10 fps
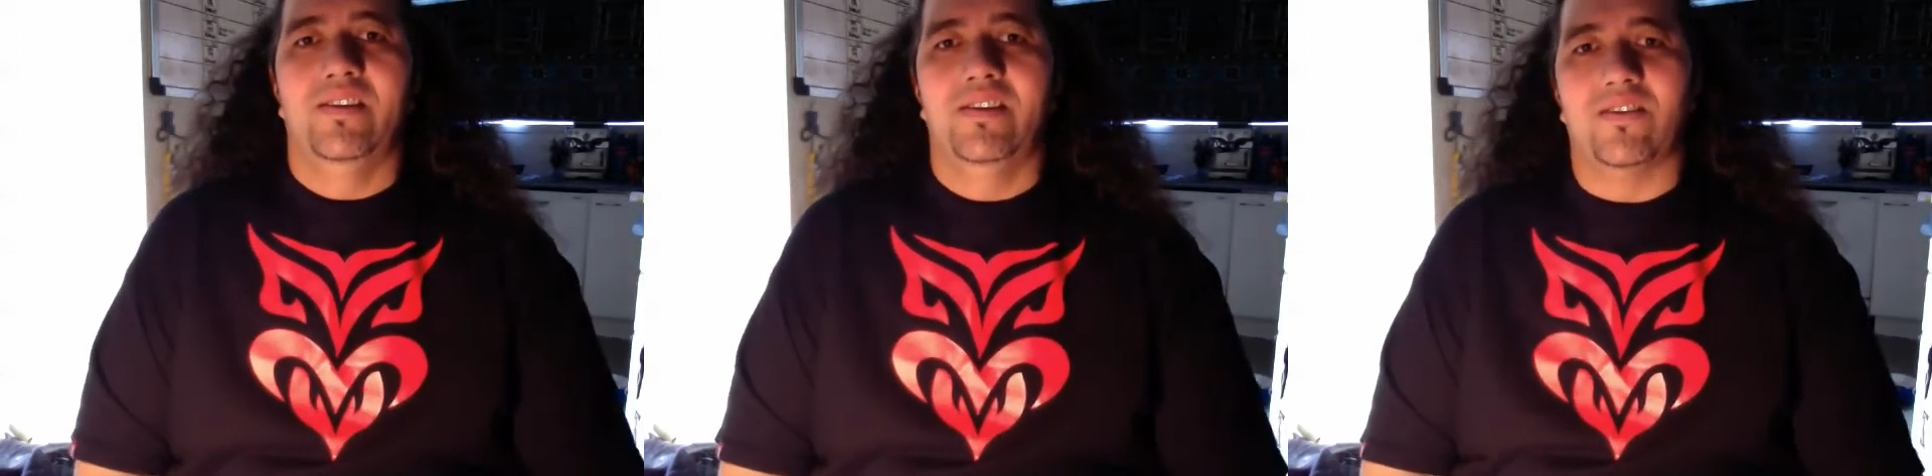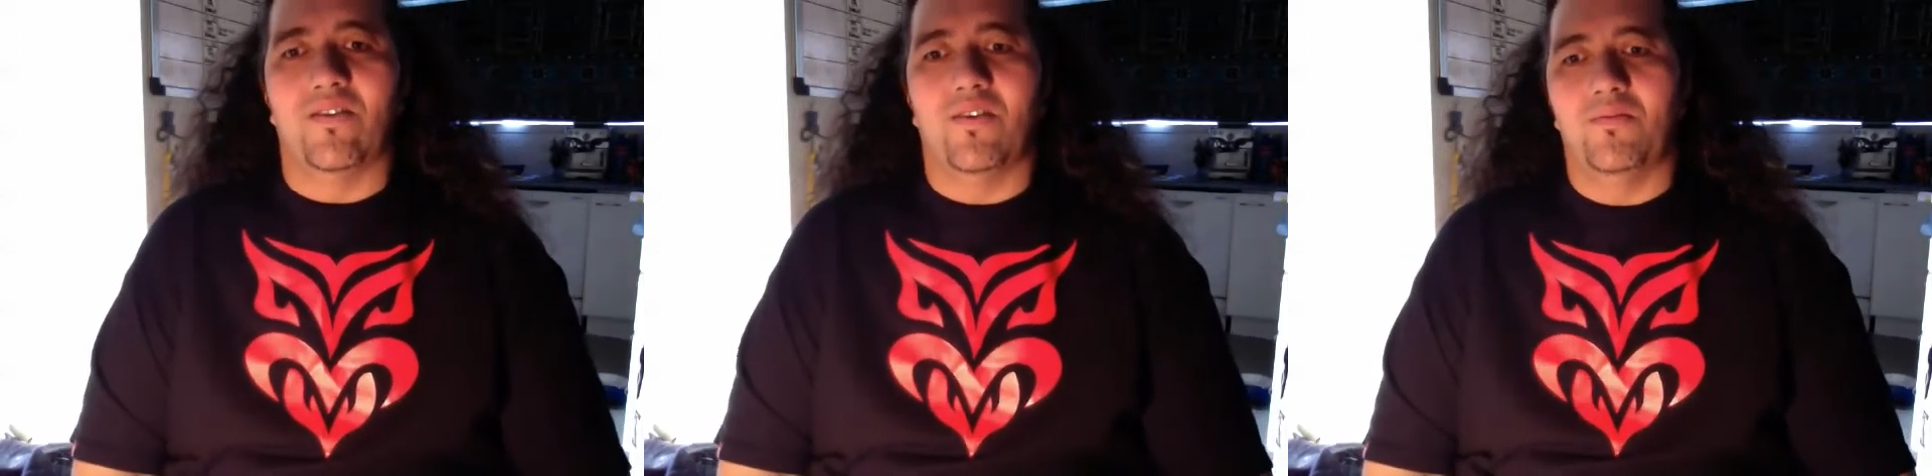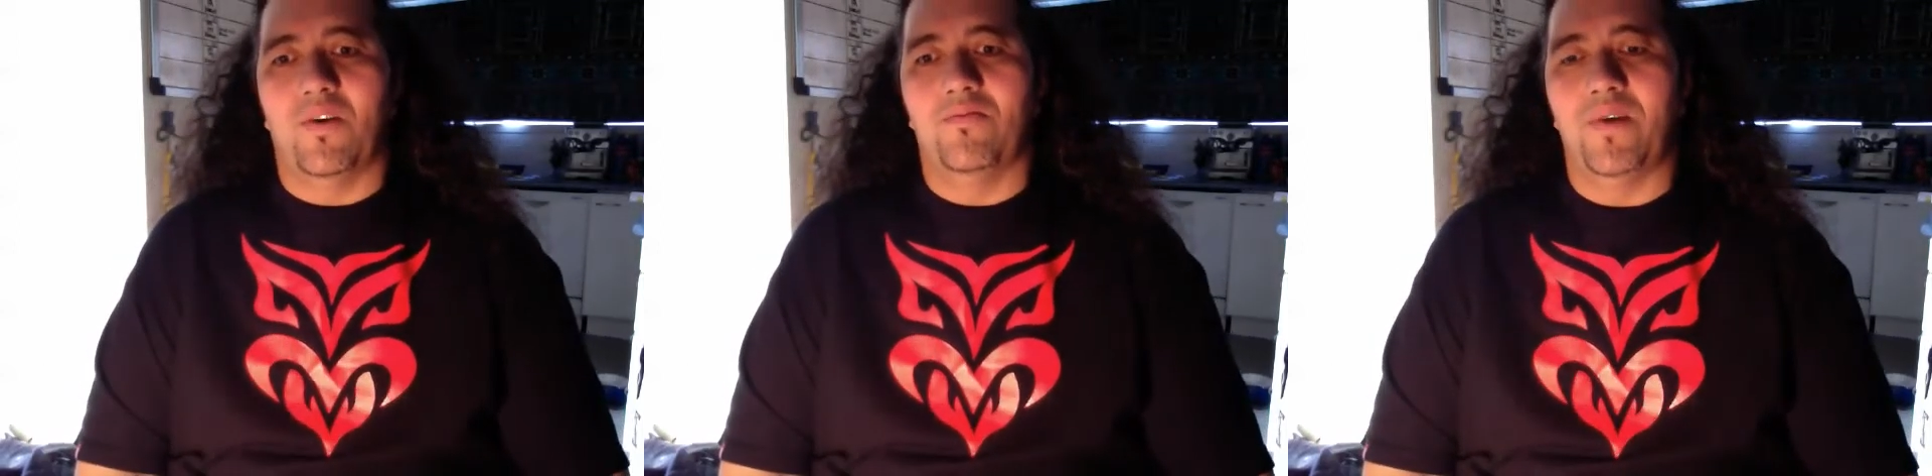so
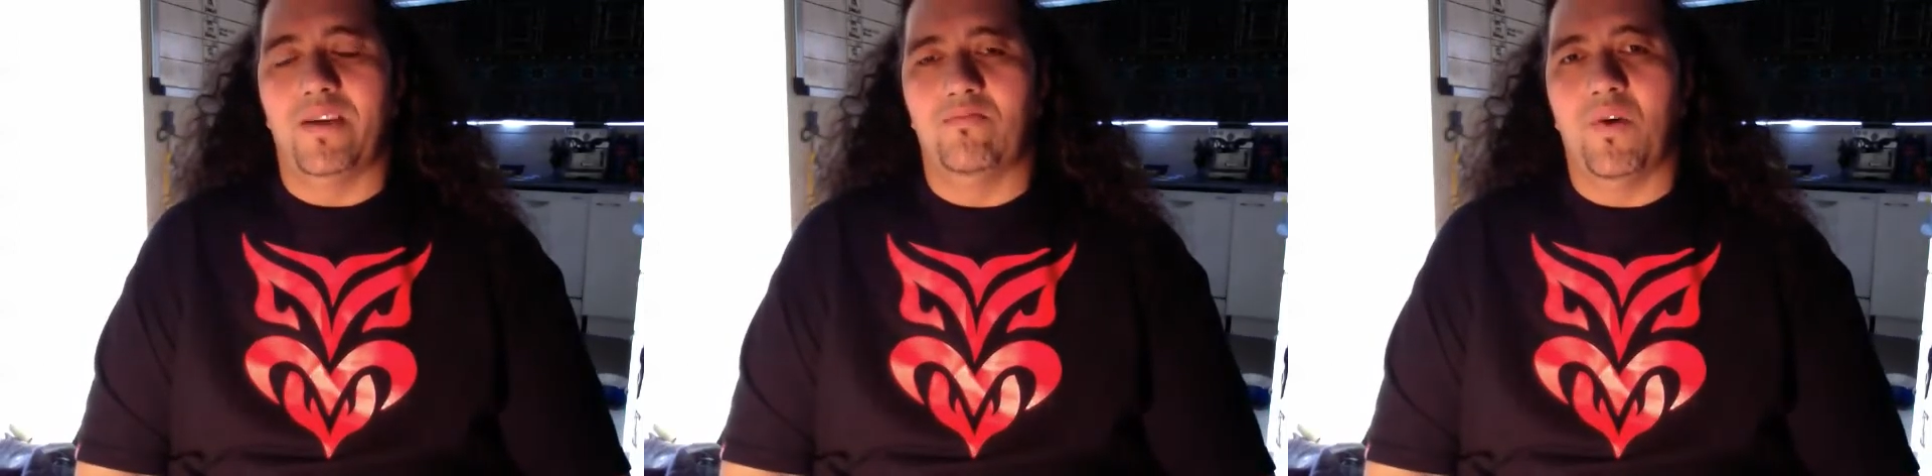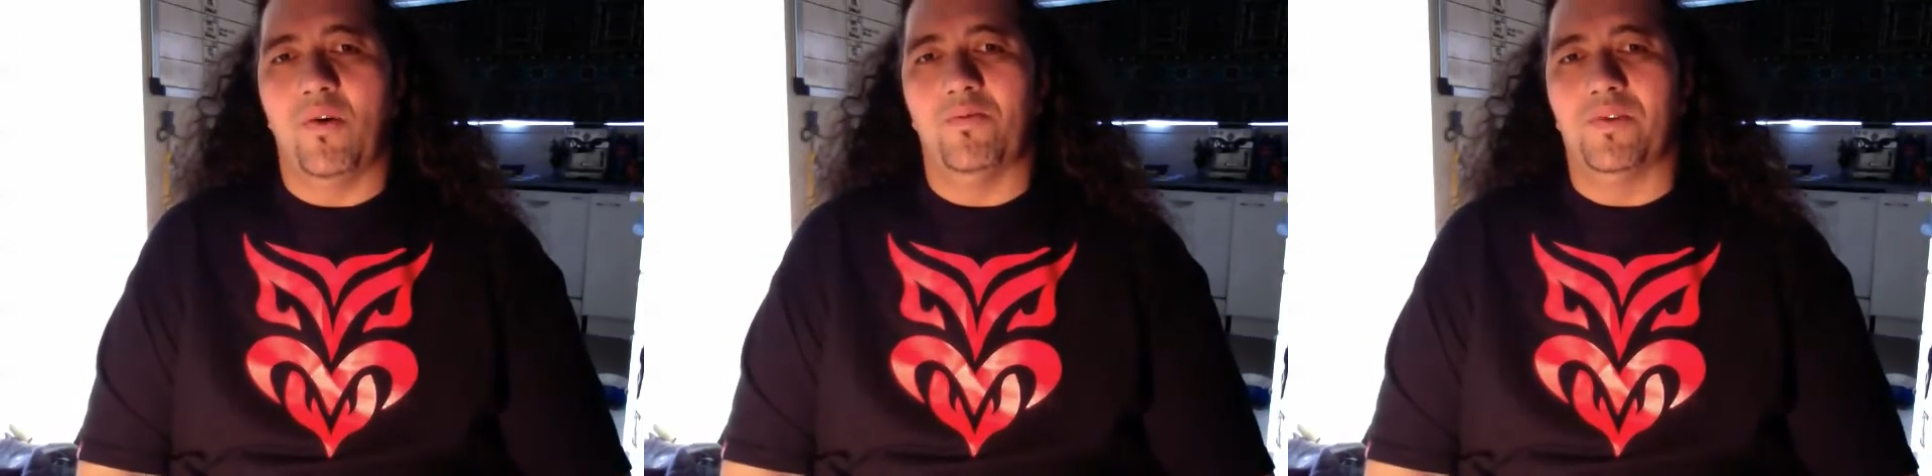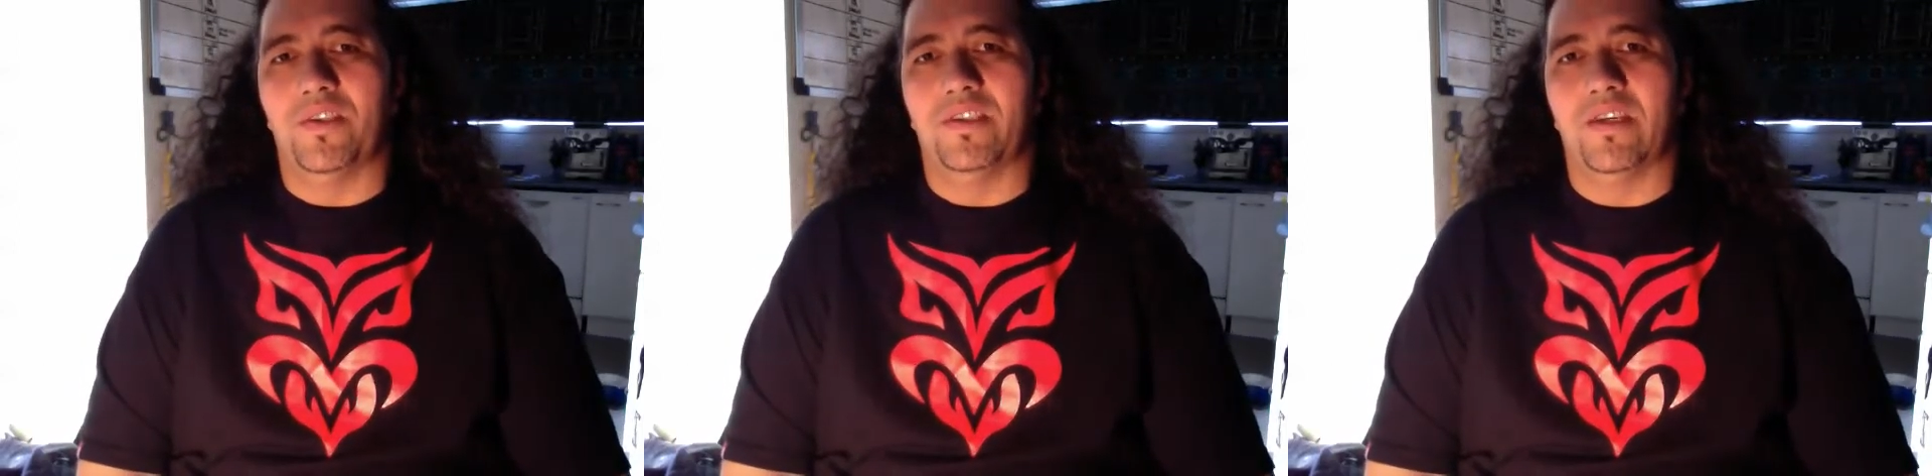I've made an appointment
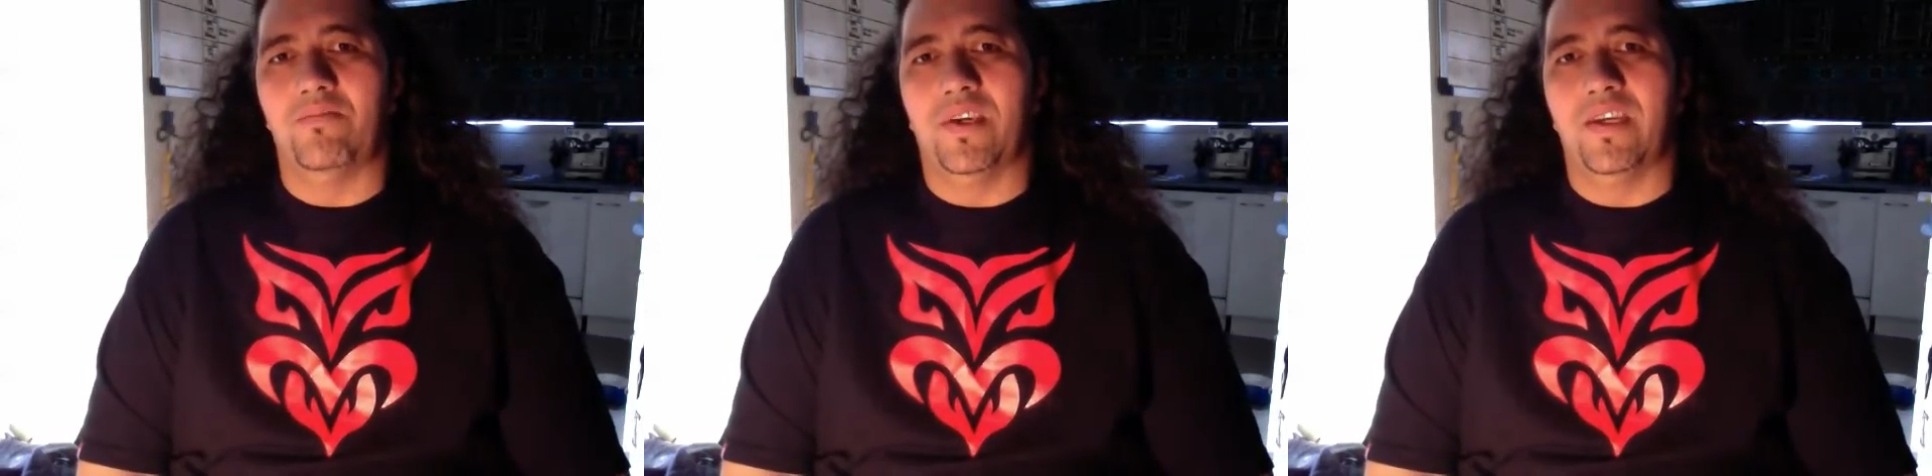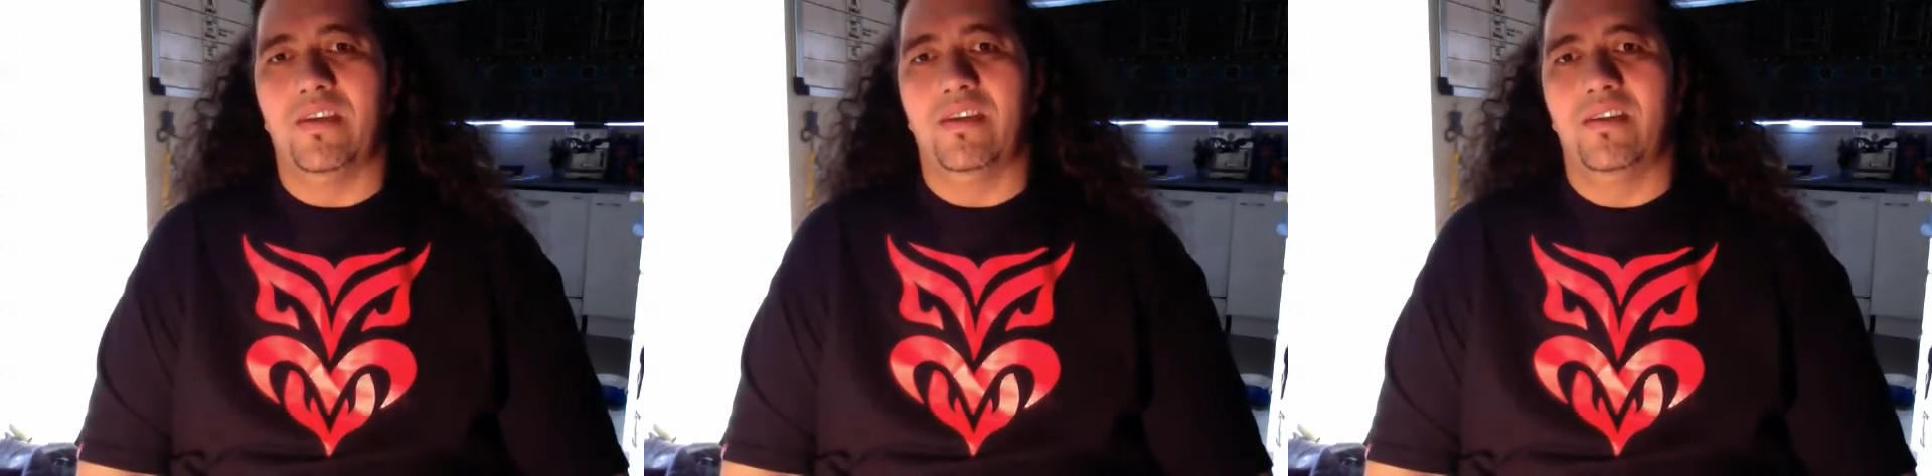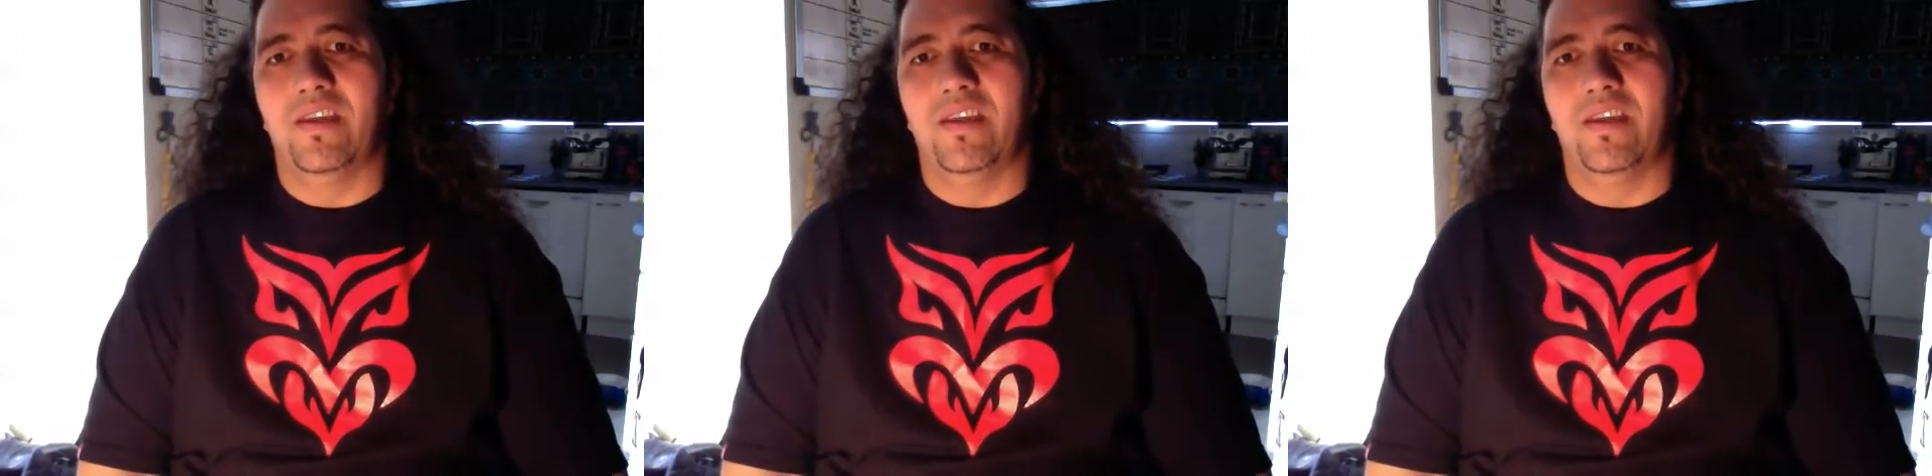with the GP